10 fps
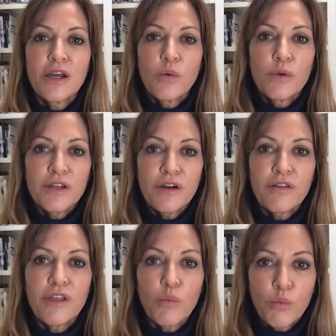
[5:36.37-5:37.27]
we know
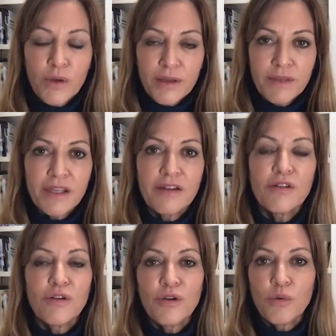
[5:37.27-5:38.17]
that
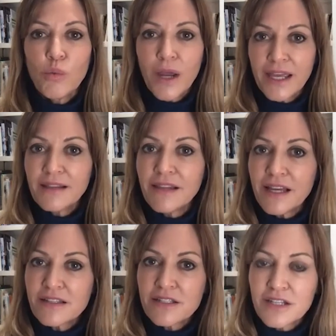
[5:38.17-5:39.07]
women who weigh
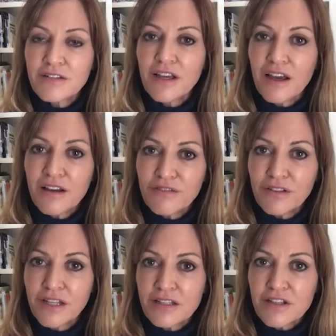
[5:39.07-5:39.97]
less tend to have
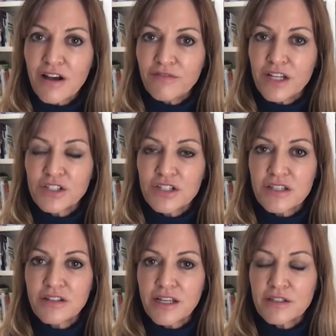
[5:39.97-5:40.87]
less hot flashes
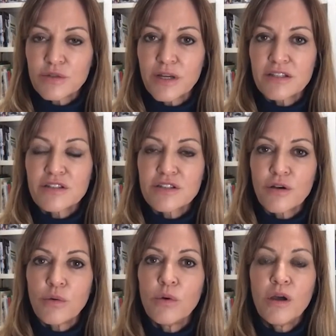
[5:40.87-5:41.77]
and night sweats.
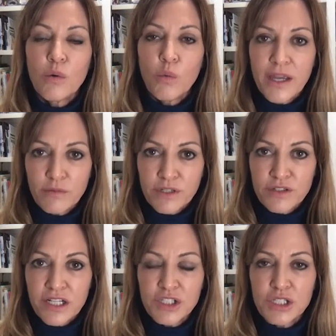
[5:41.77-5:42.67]
So, weight
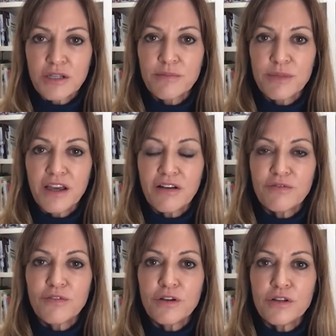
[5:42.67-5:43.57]
reduction can be
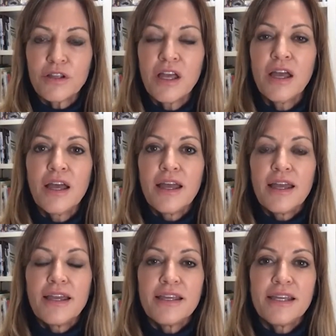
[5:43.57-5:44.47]
helpful.
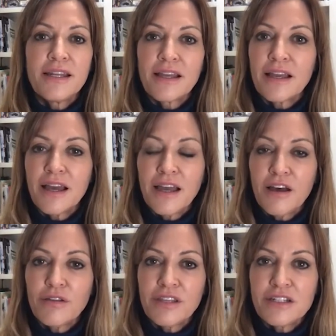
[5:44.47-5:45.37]
Eating a
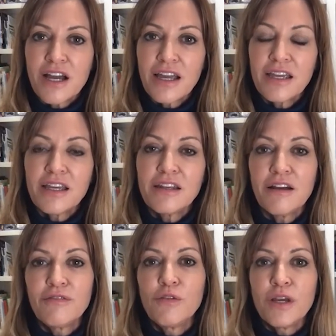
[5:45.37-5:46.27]
healthy diet,
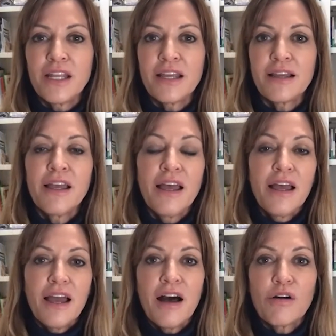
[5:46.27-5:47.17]
avoiding
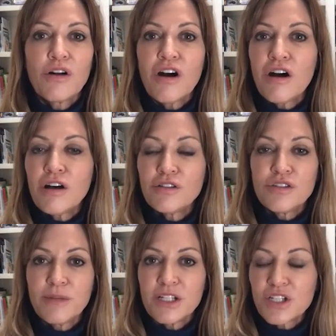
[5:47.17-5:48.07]
alcohol,
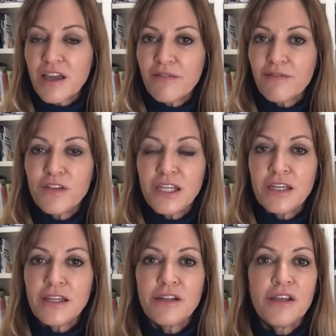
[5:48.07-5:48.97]
too much caffeine,